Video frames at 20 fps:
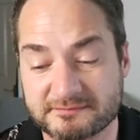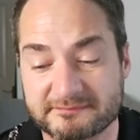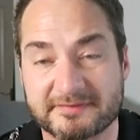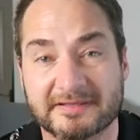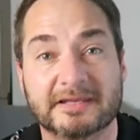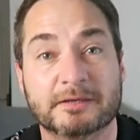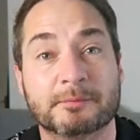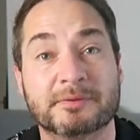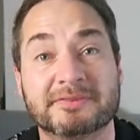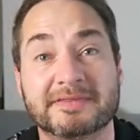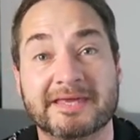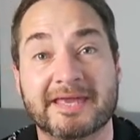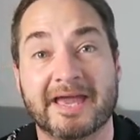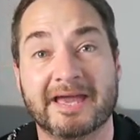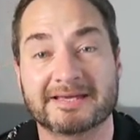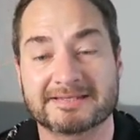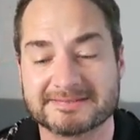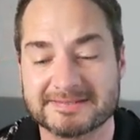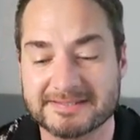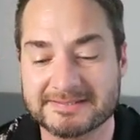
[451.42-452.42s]
to fill it with
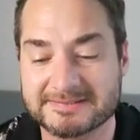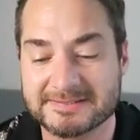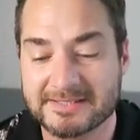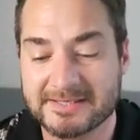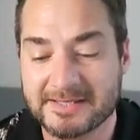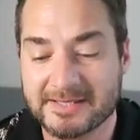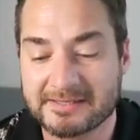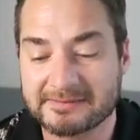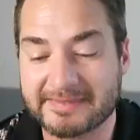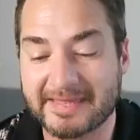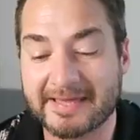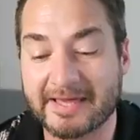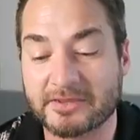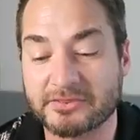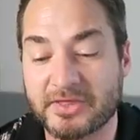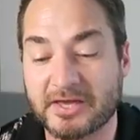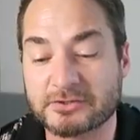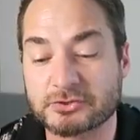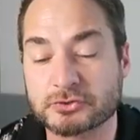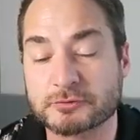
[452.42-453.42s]
EXs.
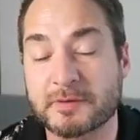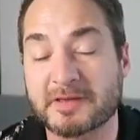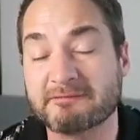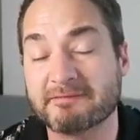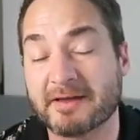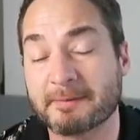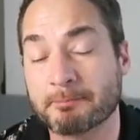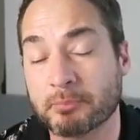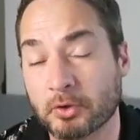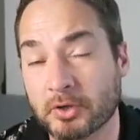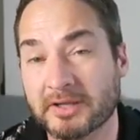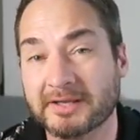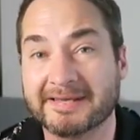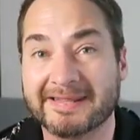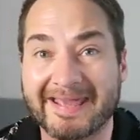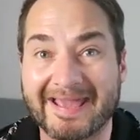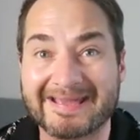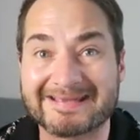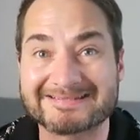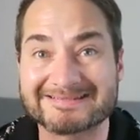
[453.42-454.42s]
They're just, if I pull an
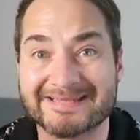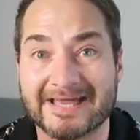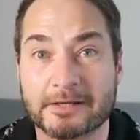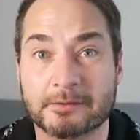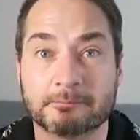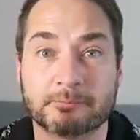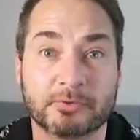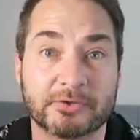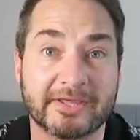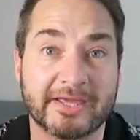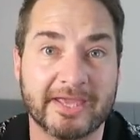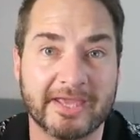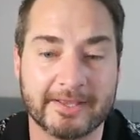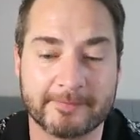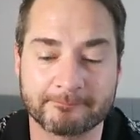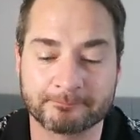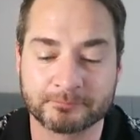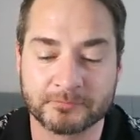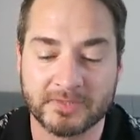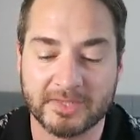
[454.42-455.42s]
EX now and put it
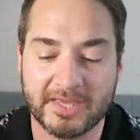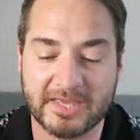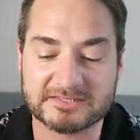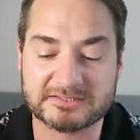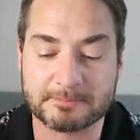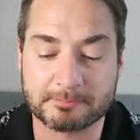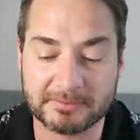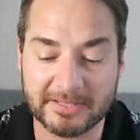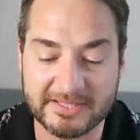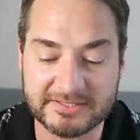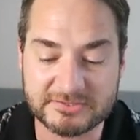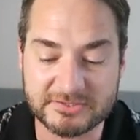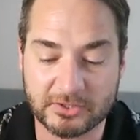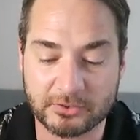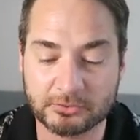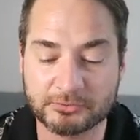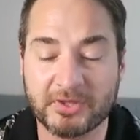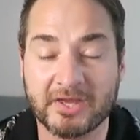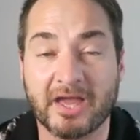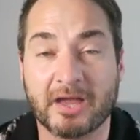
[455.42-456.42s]
in, it's a
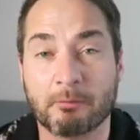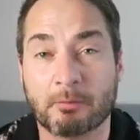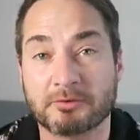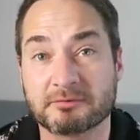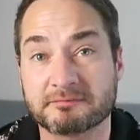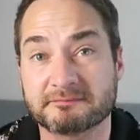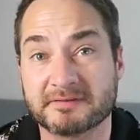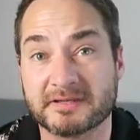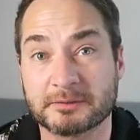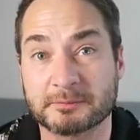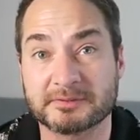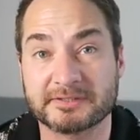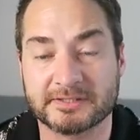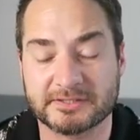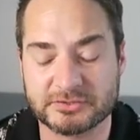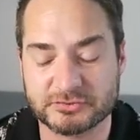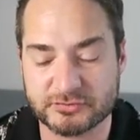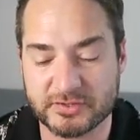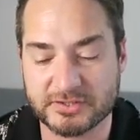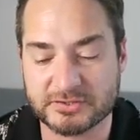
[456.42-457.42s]
placeholder. I want to fill it with
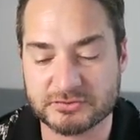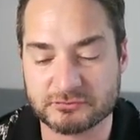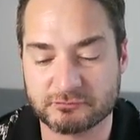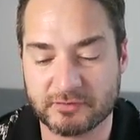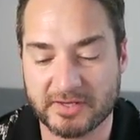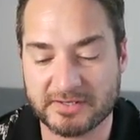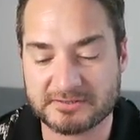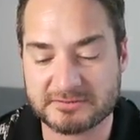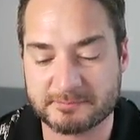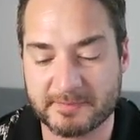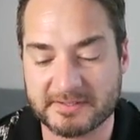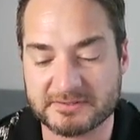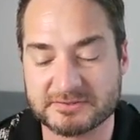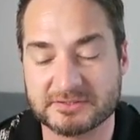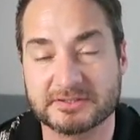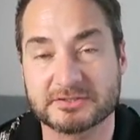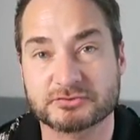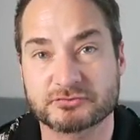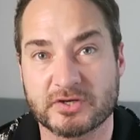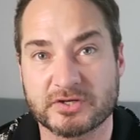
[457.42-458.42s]
illustration rares,
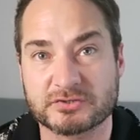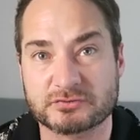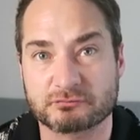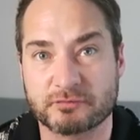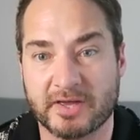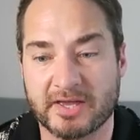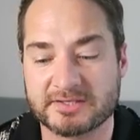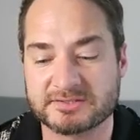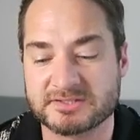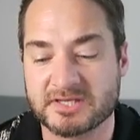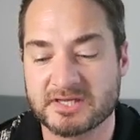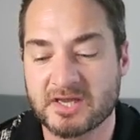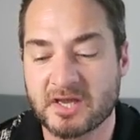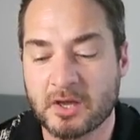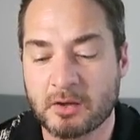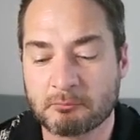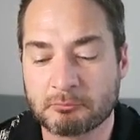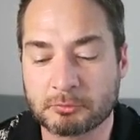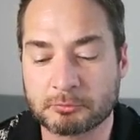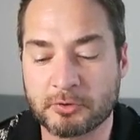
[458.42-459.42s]
special illustration rares.
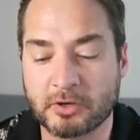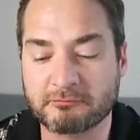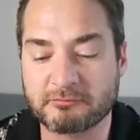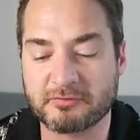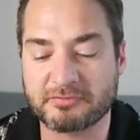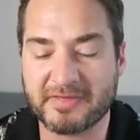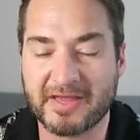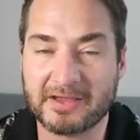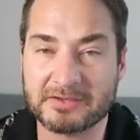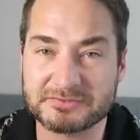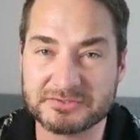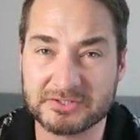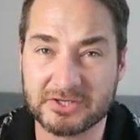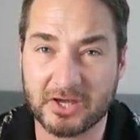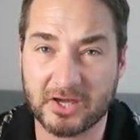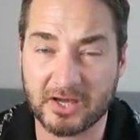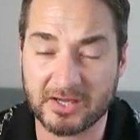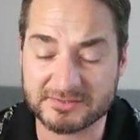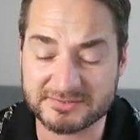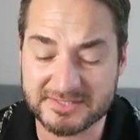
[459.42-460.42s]
But with over 1,000
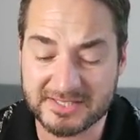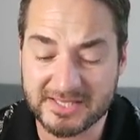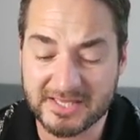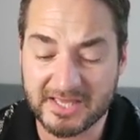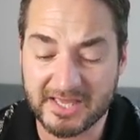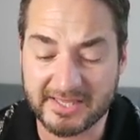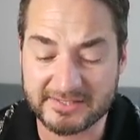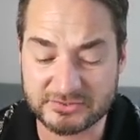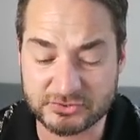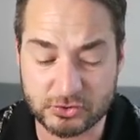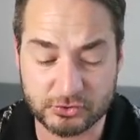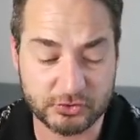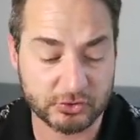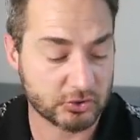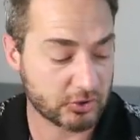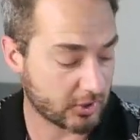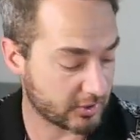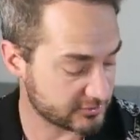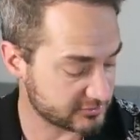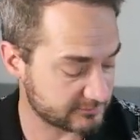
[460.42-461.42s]
cards, it's going to
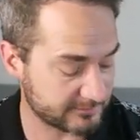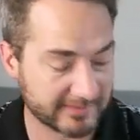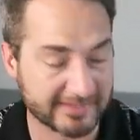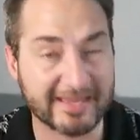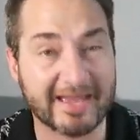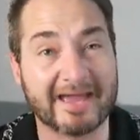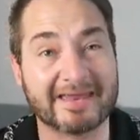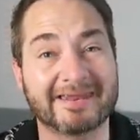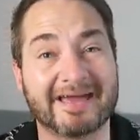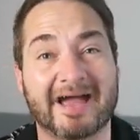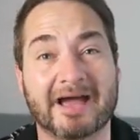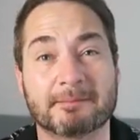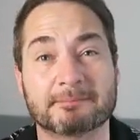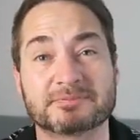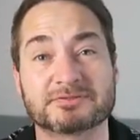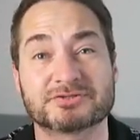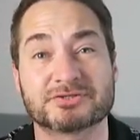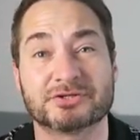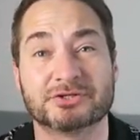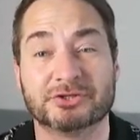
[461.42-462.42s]
cost me an
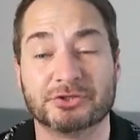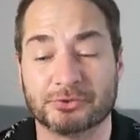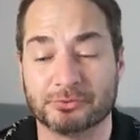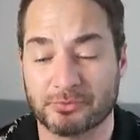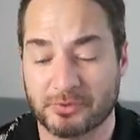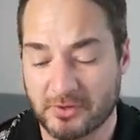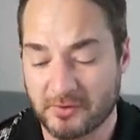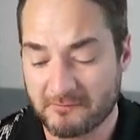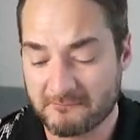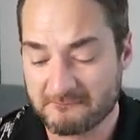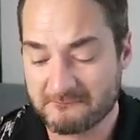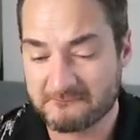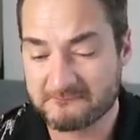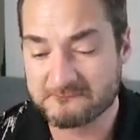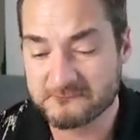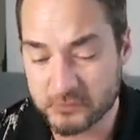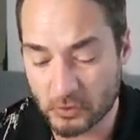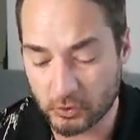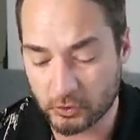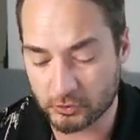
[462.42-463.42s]
absolute
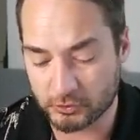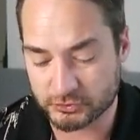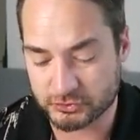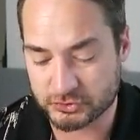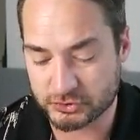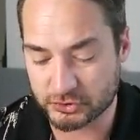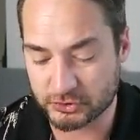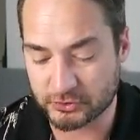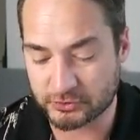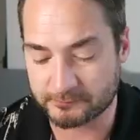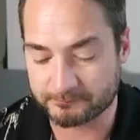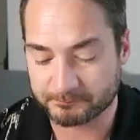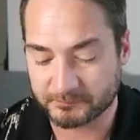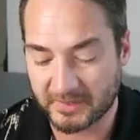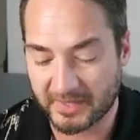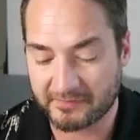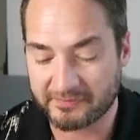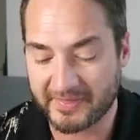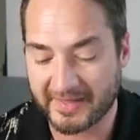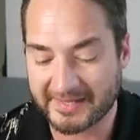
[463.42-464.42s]
fortune.
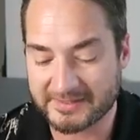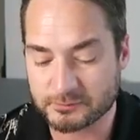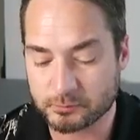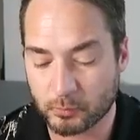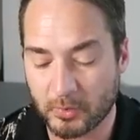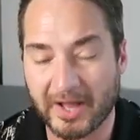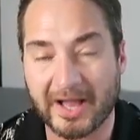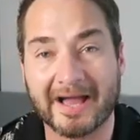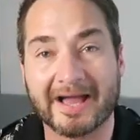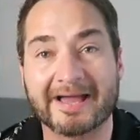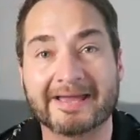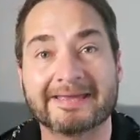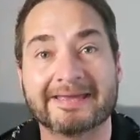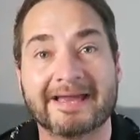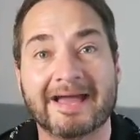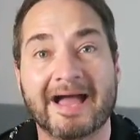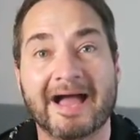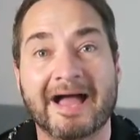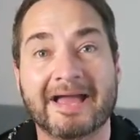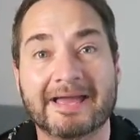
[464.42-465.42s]
And that is
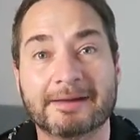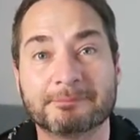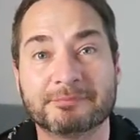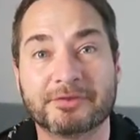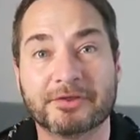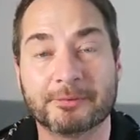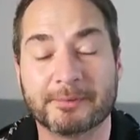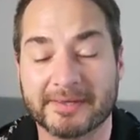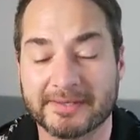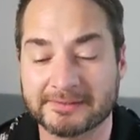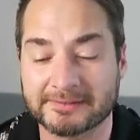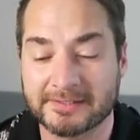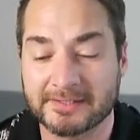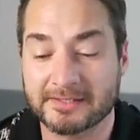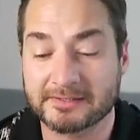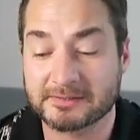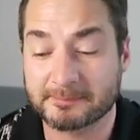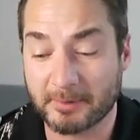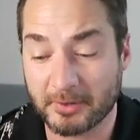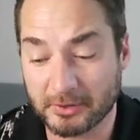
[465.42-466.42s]
why I am doing
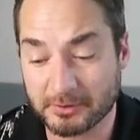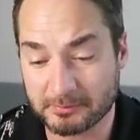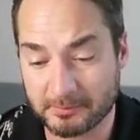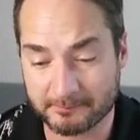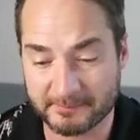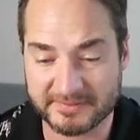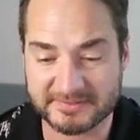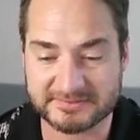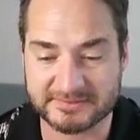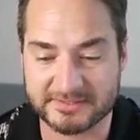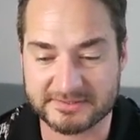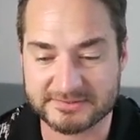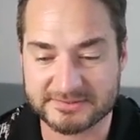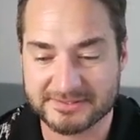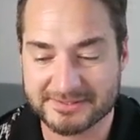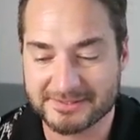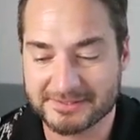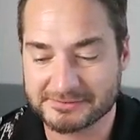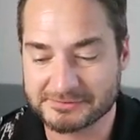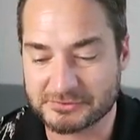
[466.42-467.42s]
the Pokemon business,
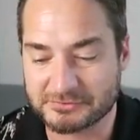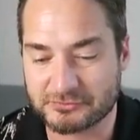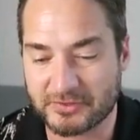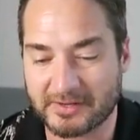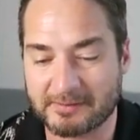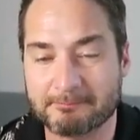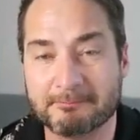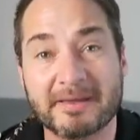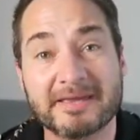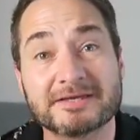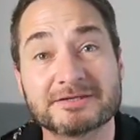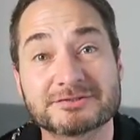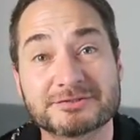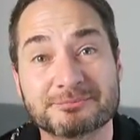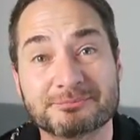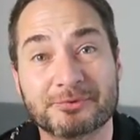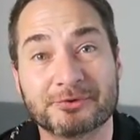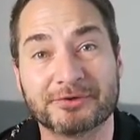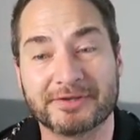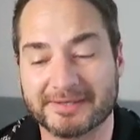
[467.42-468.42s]
to try and make
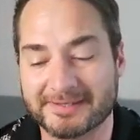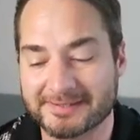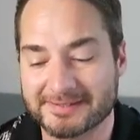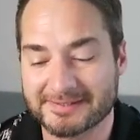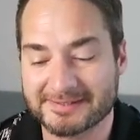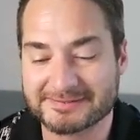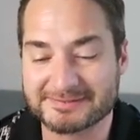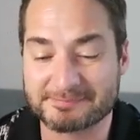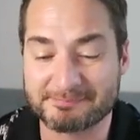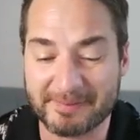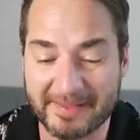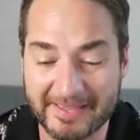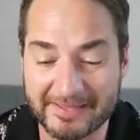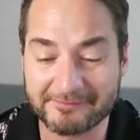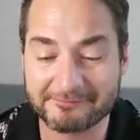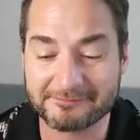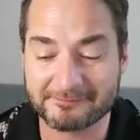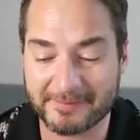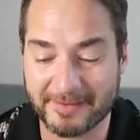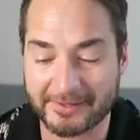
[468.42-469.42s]
some money to
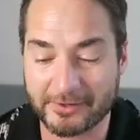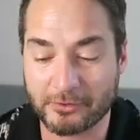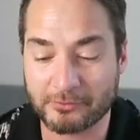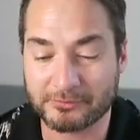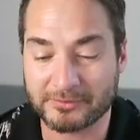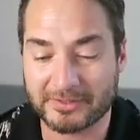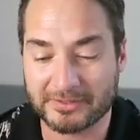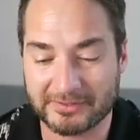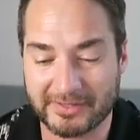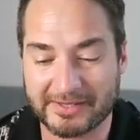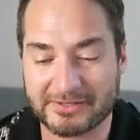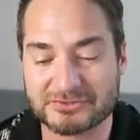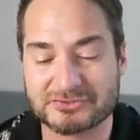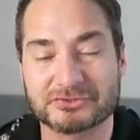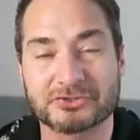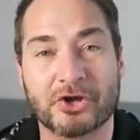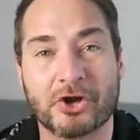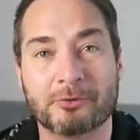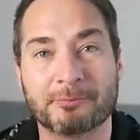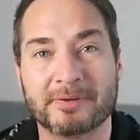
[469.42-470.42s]
pay for my own
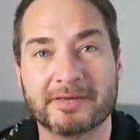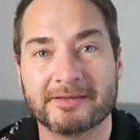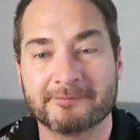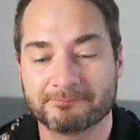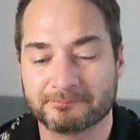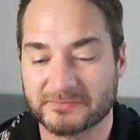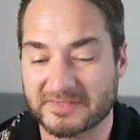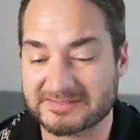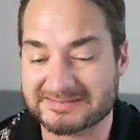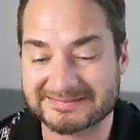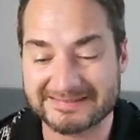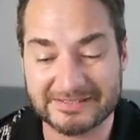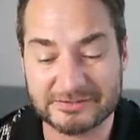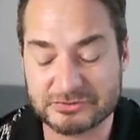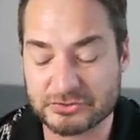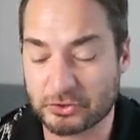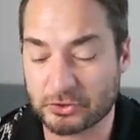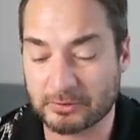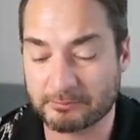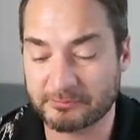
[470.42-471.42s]
collection hobby. That's
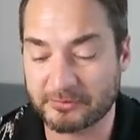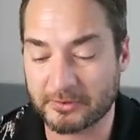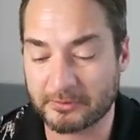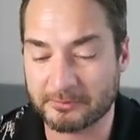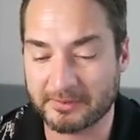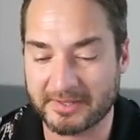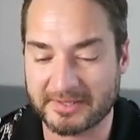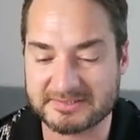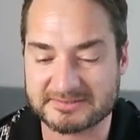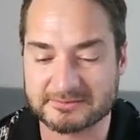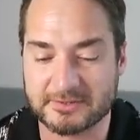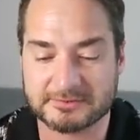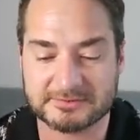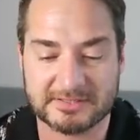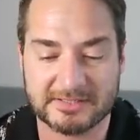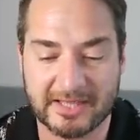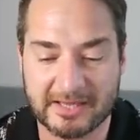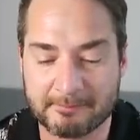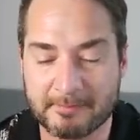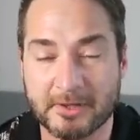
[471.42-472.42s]
literally all I'm doing it. It's not
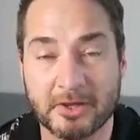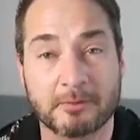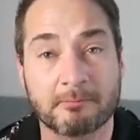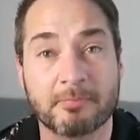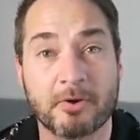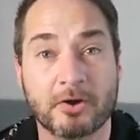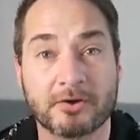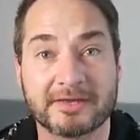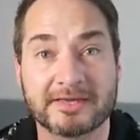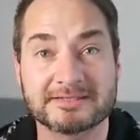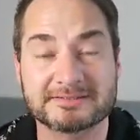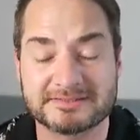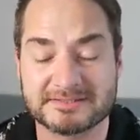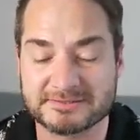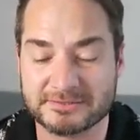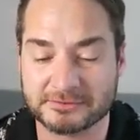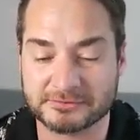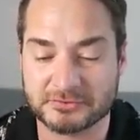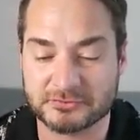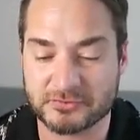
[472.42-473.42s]
to line my own pockets.
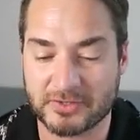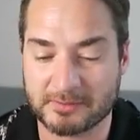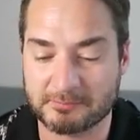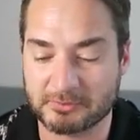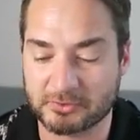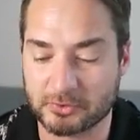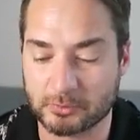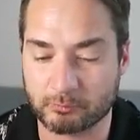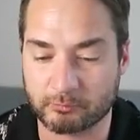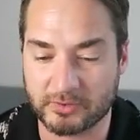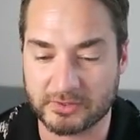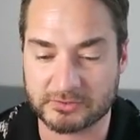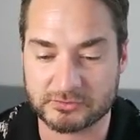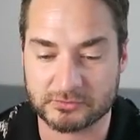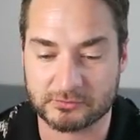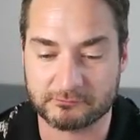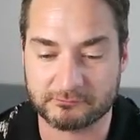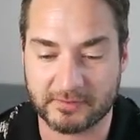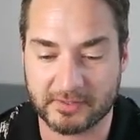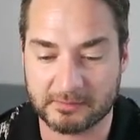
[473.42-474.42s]
It's not to try and become rich
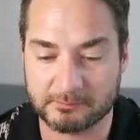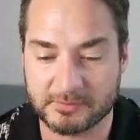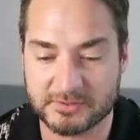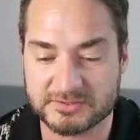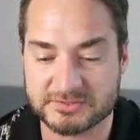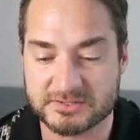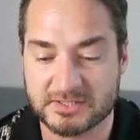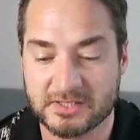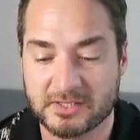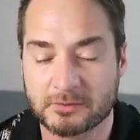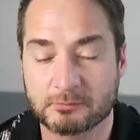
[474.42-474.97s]
or famous,